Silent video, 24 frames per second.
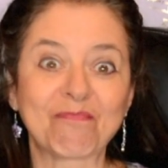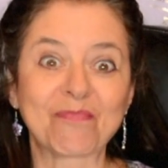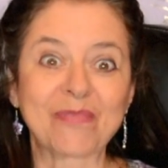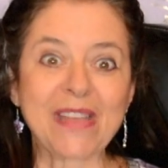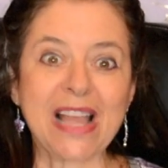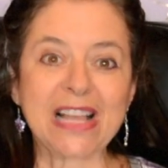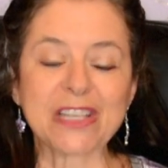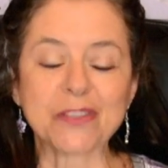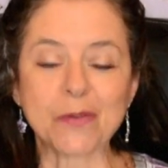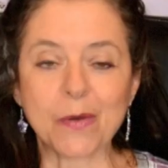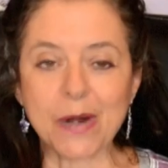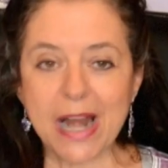
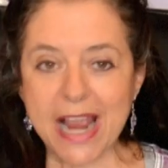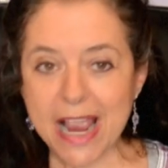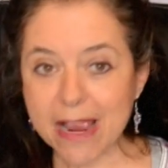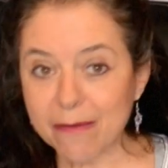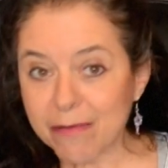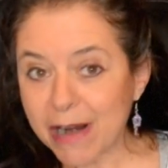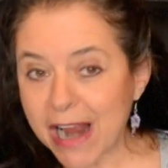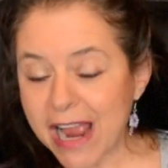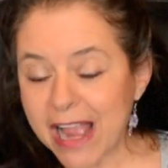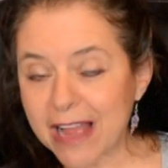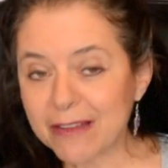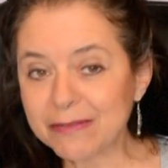That's what
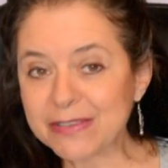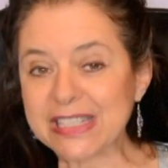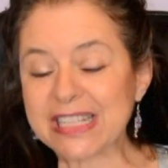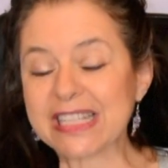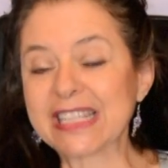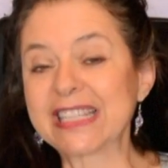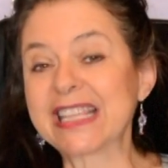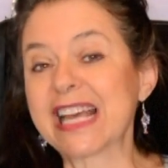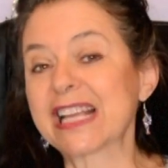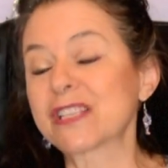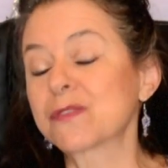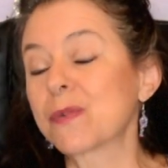Abraham
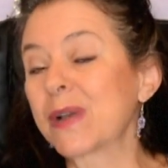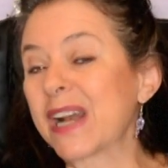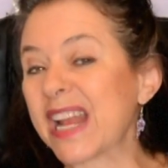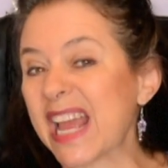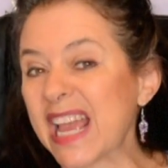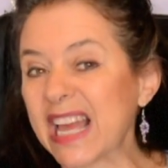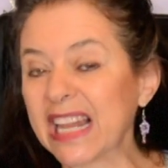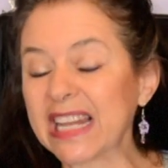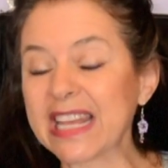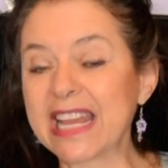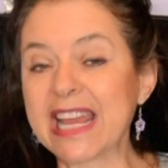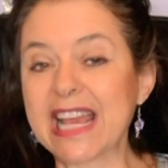did. That's what
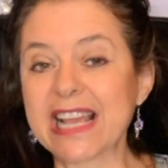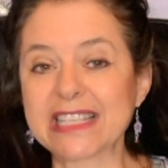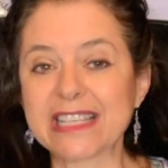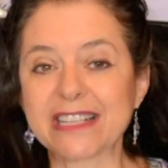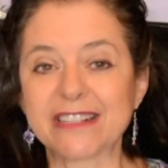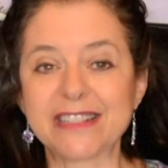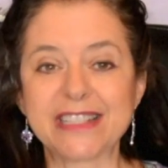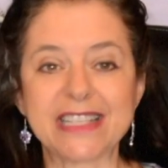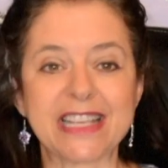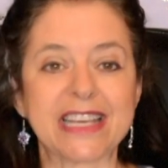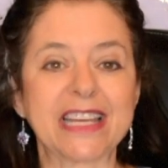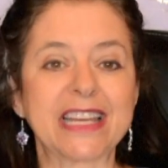
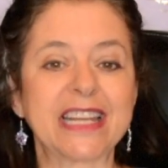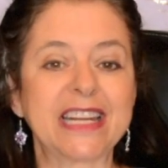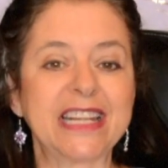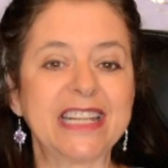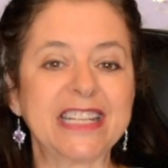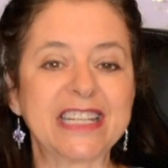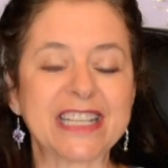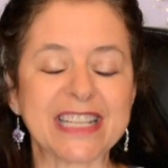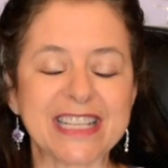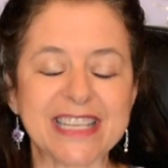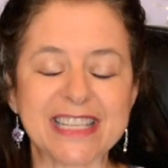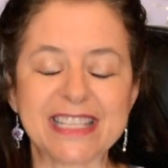Eliezer did.
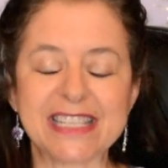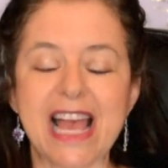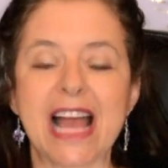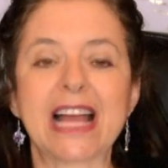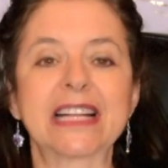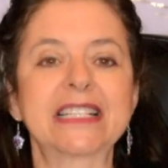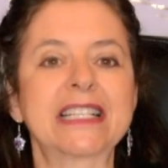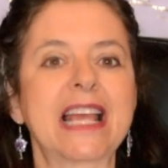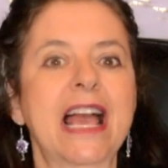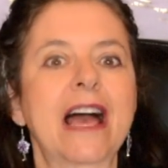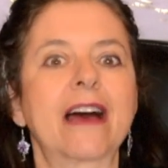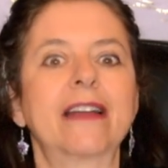He just
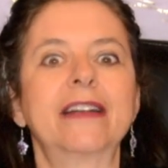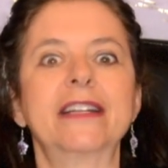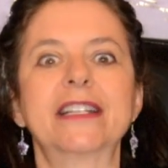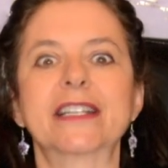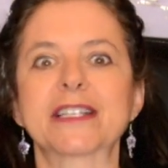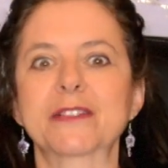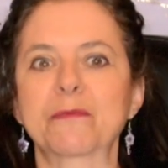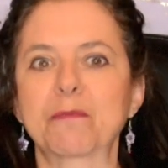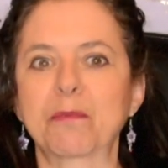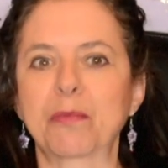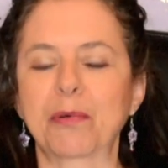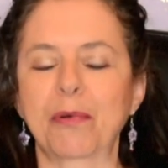sat down. He
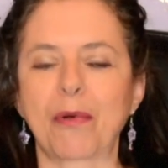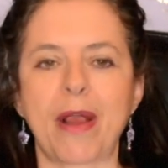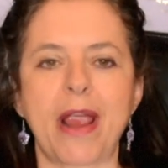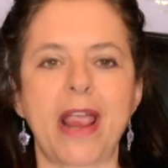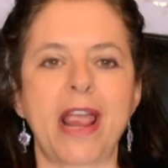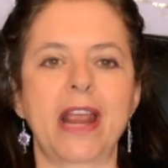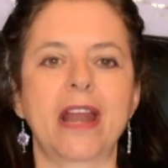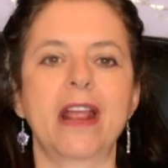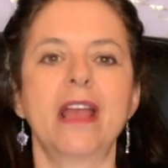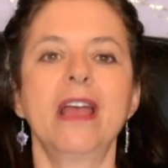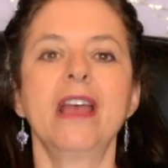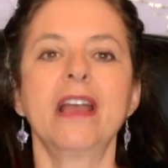just
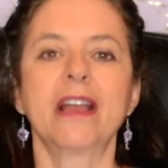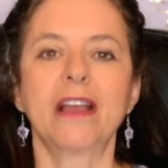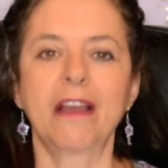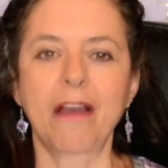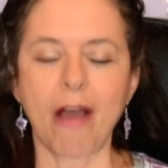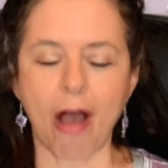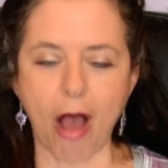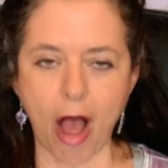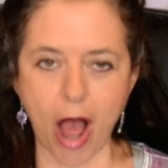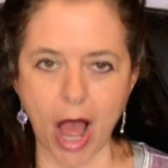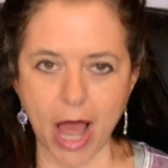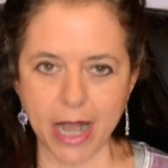prayed,
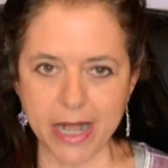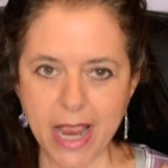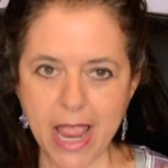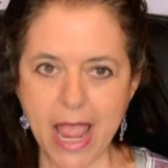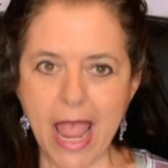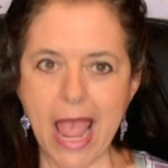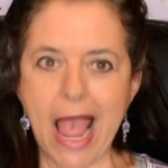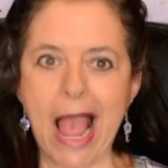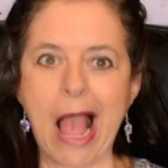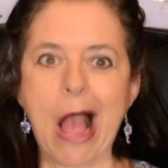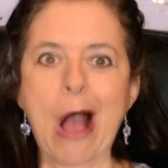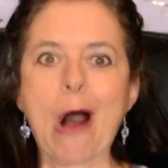God,
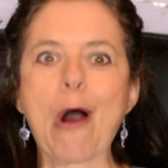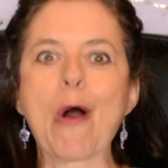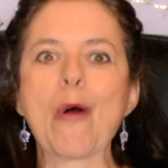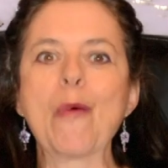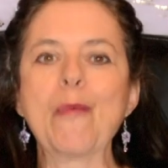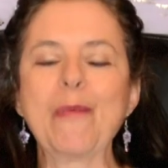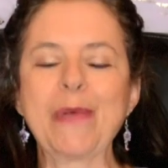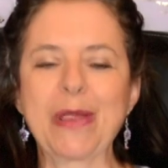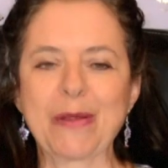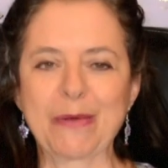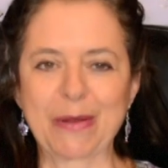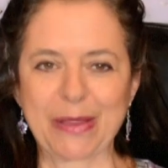
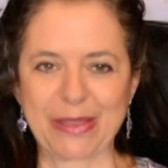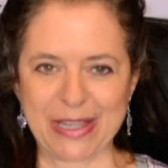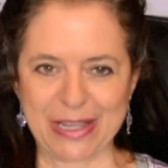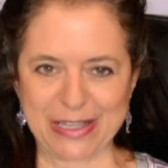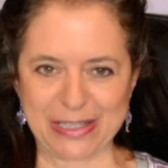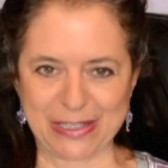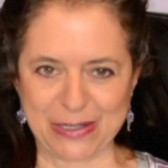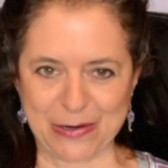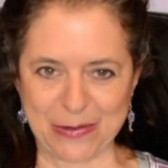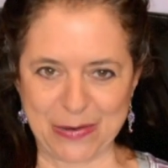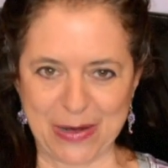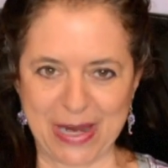help me with
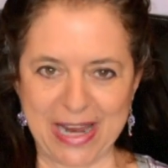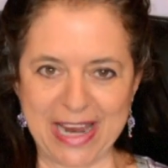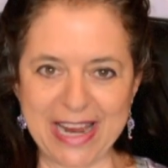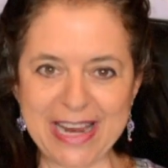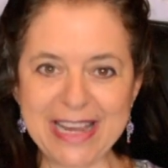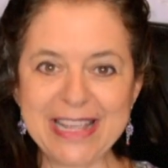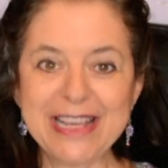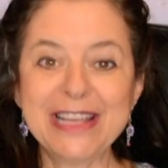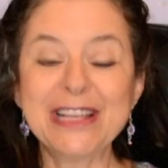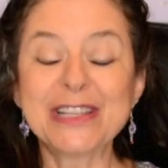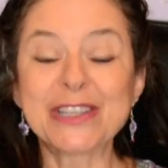this. Okay?